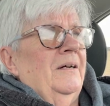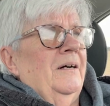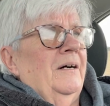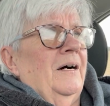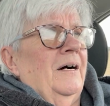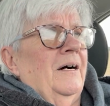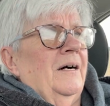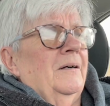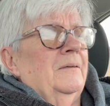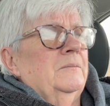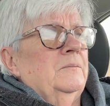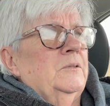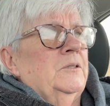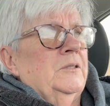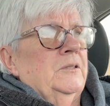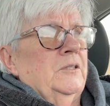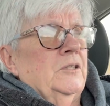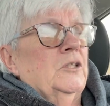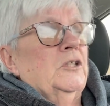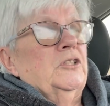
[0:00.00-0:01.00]

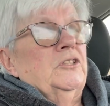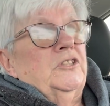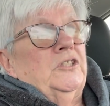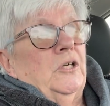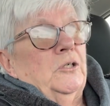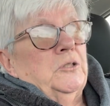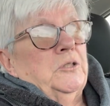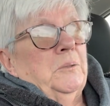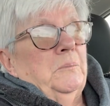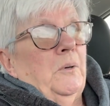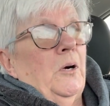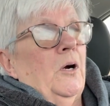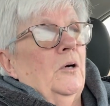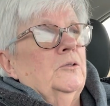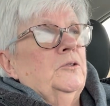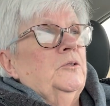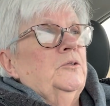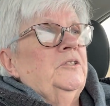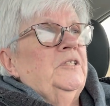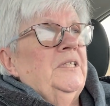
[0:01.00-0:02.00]
they're going to start tomorrow.
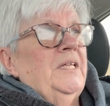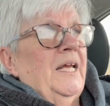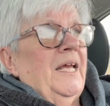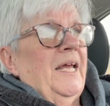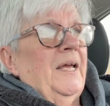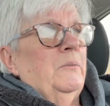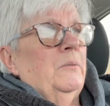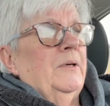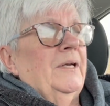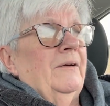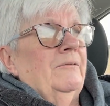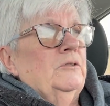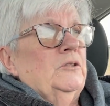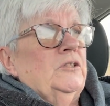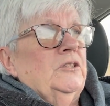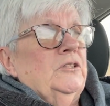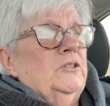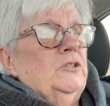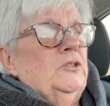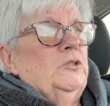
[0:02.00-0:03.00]
So today, whatever's
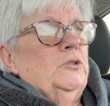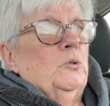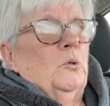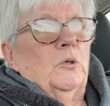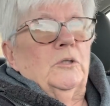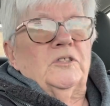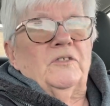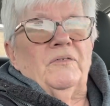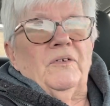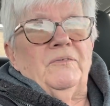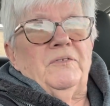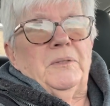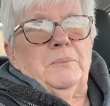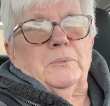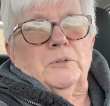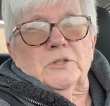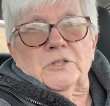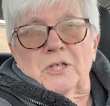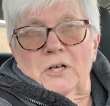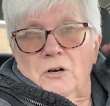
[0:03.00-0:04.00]
in the store is
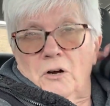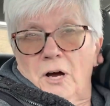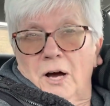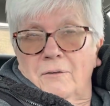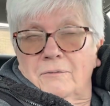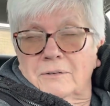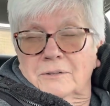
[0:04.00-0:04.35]
50% off.